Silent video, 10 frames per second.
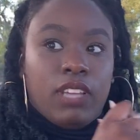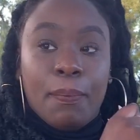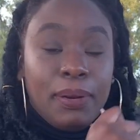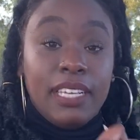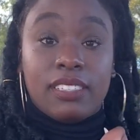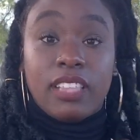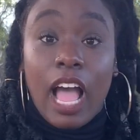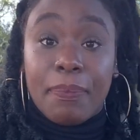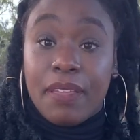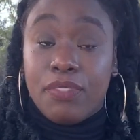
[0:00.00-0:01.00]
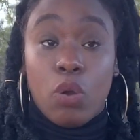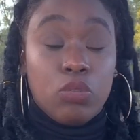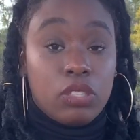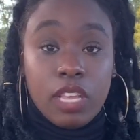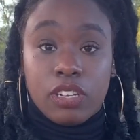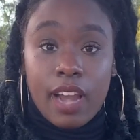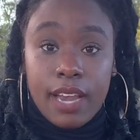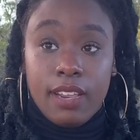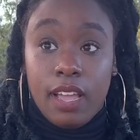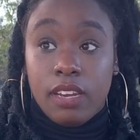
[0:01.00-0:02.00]
complete stop if those things are
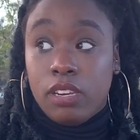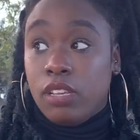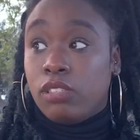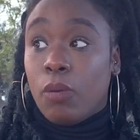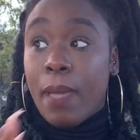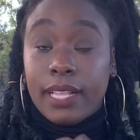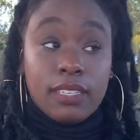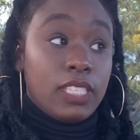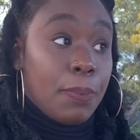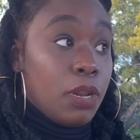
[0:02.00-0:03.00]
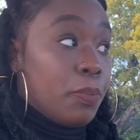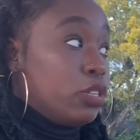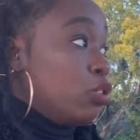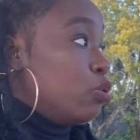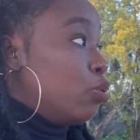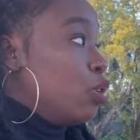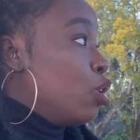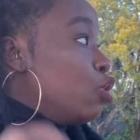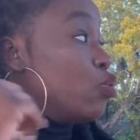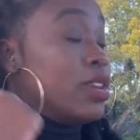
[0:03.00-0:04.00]
not done. So back to step number 2.
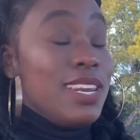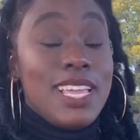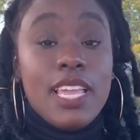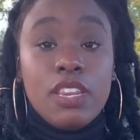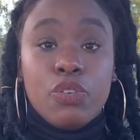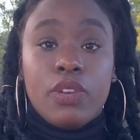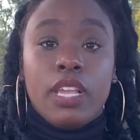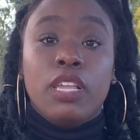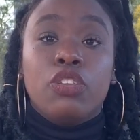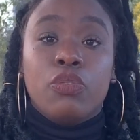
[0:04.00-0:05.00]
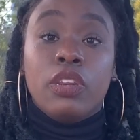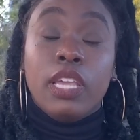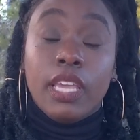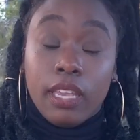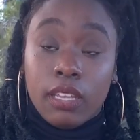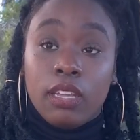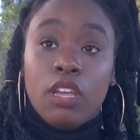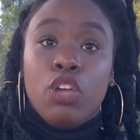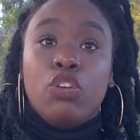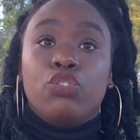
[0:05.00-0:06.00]
You need
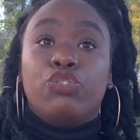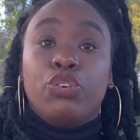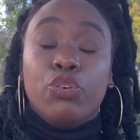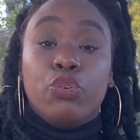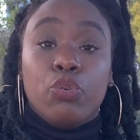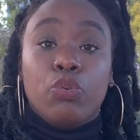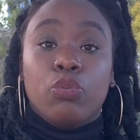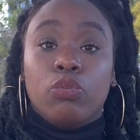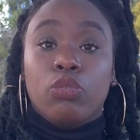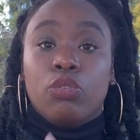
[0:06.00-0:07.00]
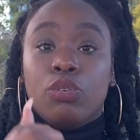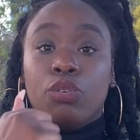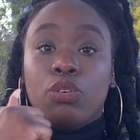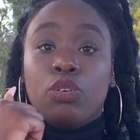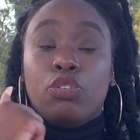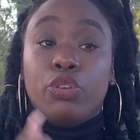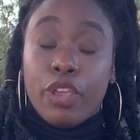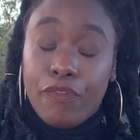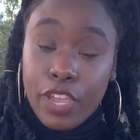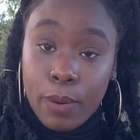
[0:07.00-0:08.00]
to do
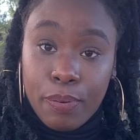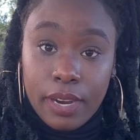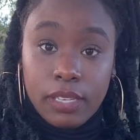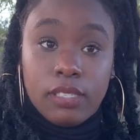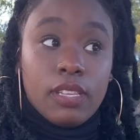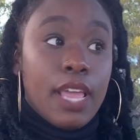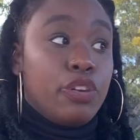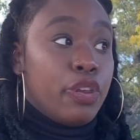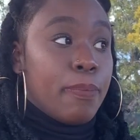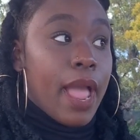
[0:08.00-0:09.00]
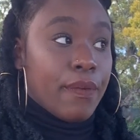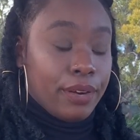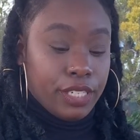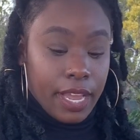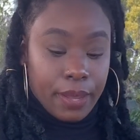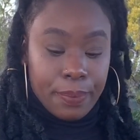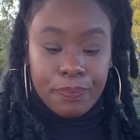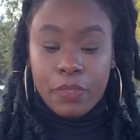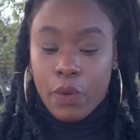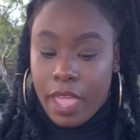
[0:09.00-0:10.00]
your fingerprints and do your background check.
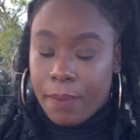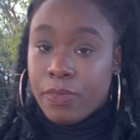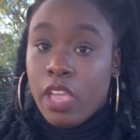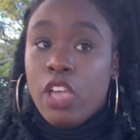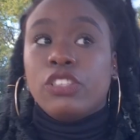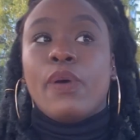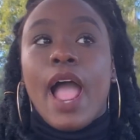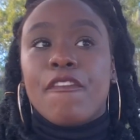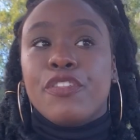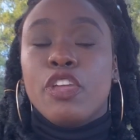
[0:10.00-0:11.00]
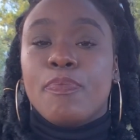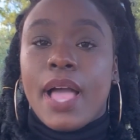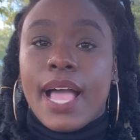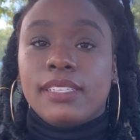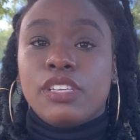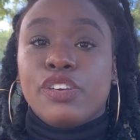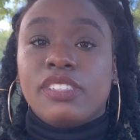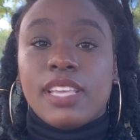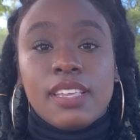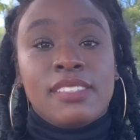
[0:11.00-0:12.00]
Okay. So after you pass your
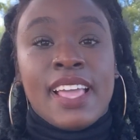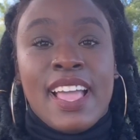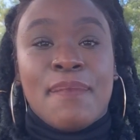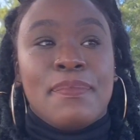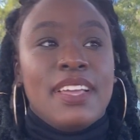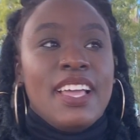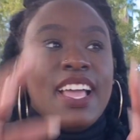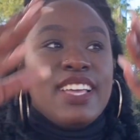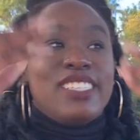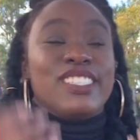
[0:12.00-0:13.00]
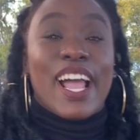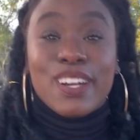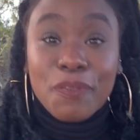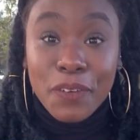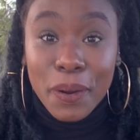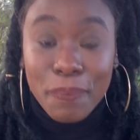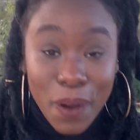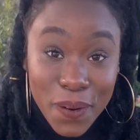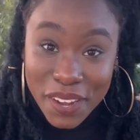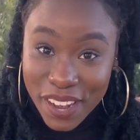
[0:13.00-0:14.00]
state exam, sign up for a
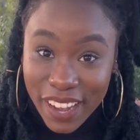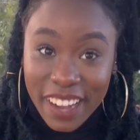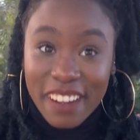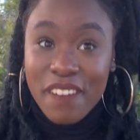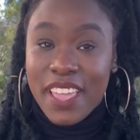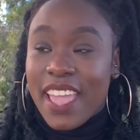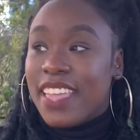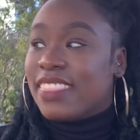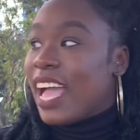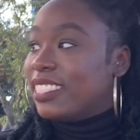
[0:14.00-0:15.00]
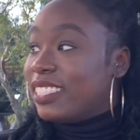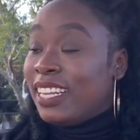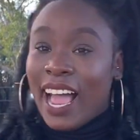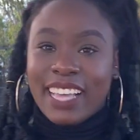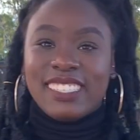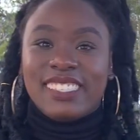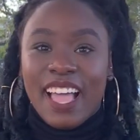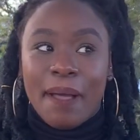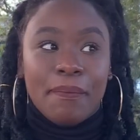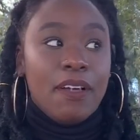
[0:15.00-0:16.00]
broker, okay? That's the last
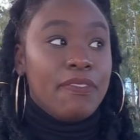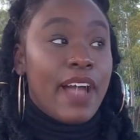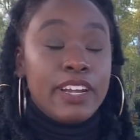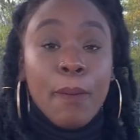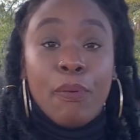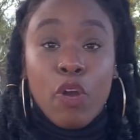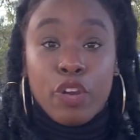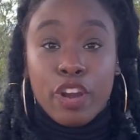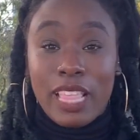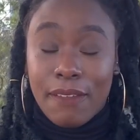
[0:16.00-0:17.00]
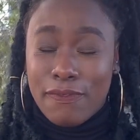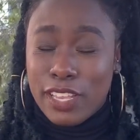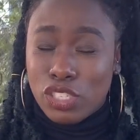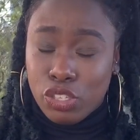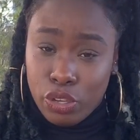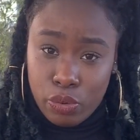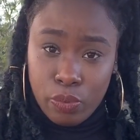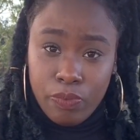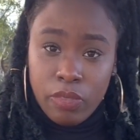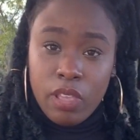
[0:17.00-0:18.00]
step. Find a broker that fits you.
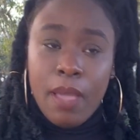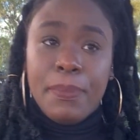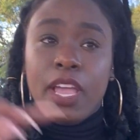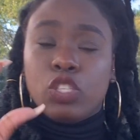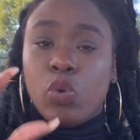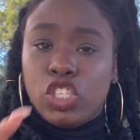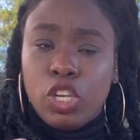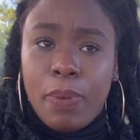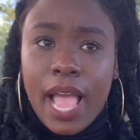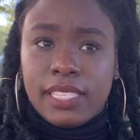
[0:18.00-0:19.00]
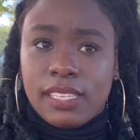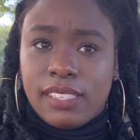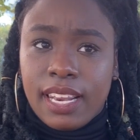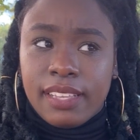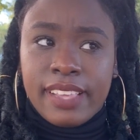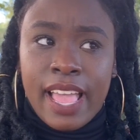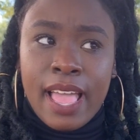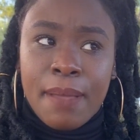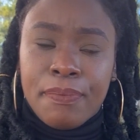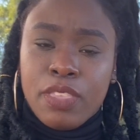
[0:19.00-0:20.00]
Because once you pass the state
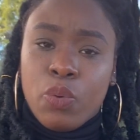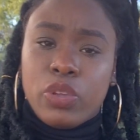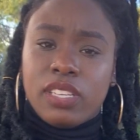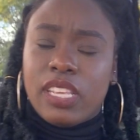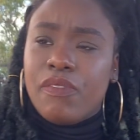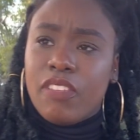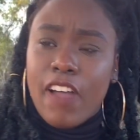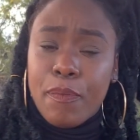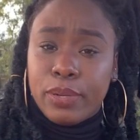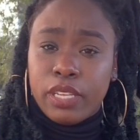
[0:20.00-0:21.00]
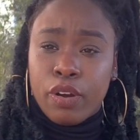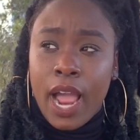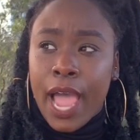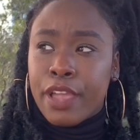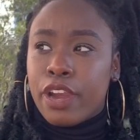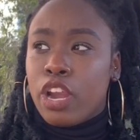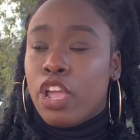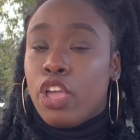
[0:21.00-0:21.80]
exam with a 75% or higher,